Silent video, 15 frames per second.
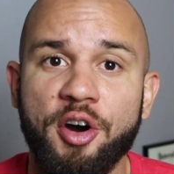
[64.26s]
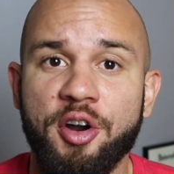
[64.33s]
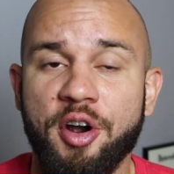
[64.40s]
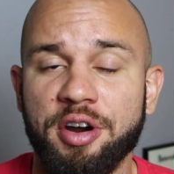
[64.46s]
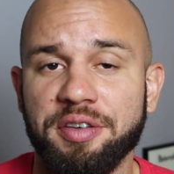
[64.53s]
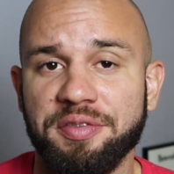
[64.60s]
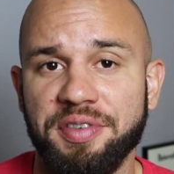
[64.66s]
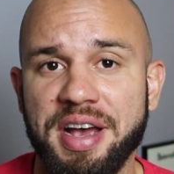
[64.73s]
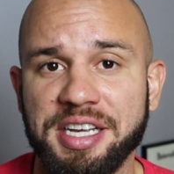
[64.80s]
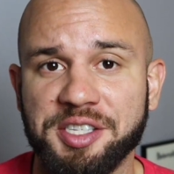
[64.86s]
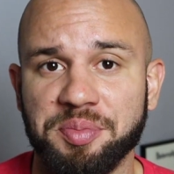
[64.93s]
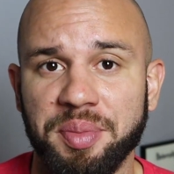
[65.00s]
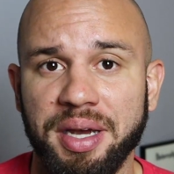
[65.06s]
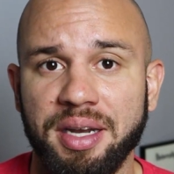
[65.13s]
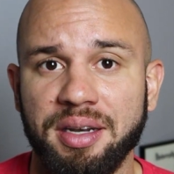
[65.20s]
on our
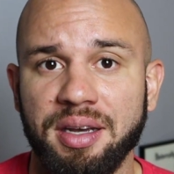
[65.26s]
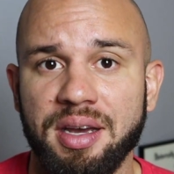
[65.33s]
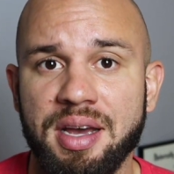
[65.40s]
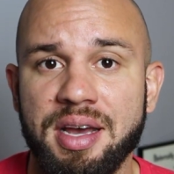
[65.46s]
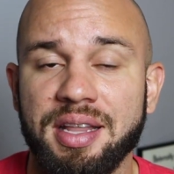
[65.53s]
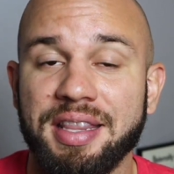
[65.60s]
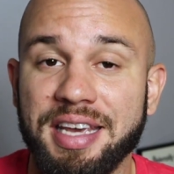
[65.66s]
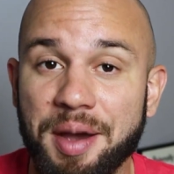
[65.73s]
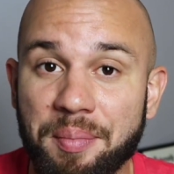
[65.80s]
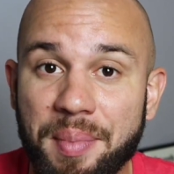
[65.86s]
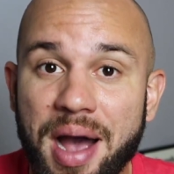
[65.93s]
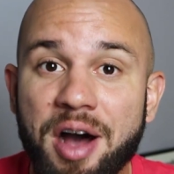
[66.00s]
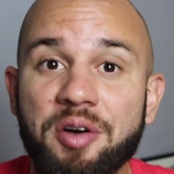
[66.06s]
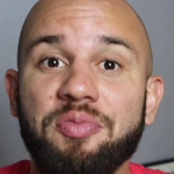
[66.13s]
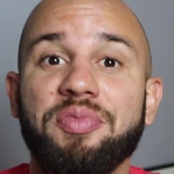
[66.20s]
investment, the
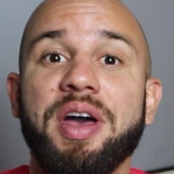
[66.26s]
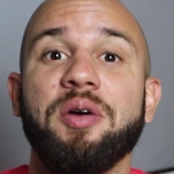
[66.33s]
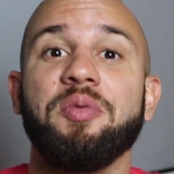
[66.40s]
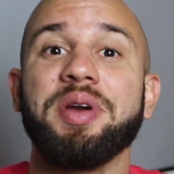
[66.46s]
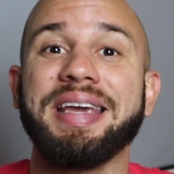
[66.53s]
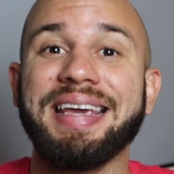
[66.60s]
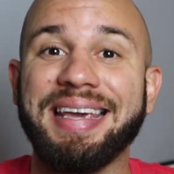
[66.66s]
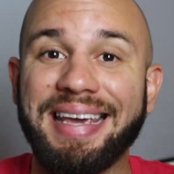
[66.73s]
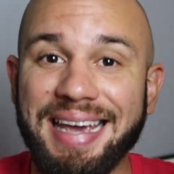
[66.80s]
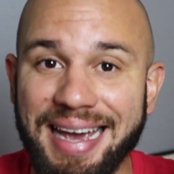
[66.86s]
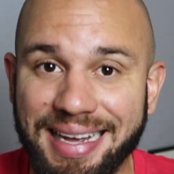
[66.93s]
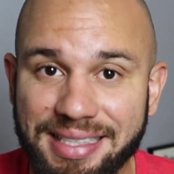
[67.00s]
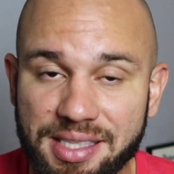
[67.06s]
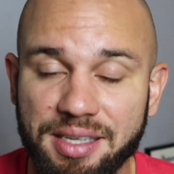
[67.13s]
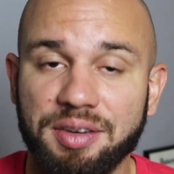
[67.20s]
amount that we
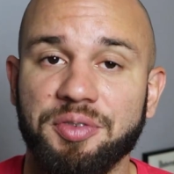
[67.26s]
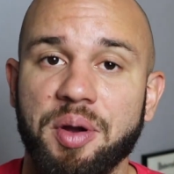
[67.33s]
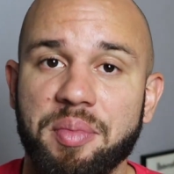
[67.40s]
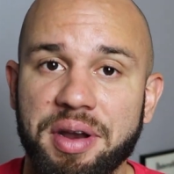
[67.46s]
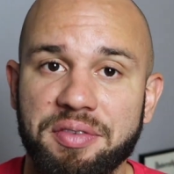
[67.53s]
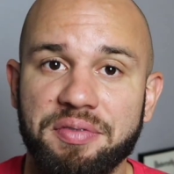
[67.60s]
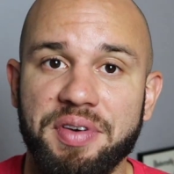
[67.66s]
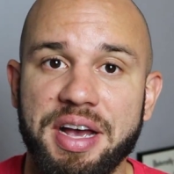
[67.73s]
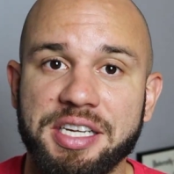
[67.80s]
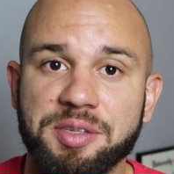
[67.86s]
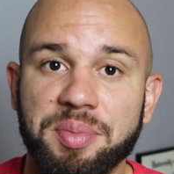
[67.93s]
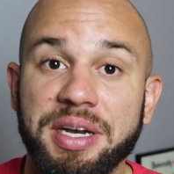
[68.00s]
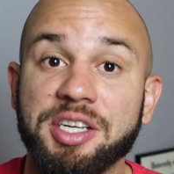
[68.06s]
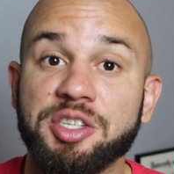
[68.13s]
get from an investment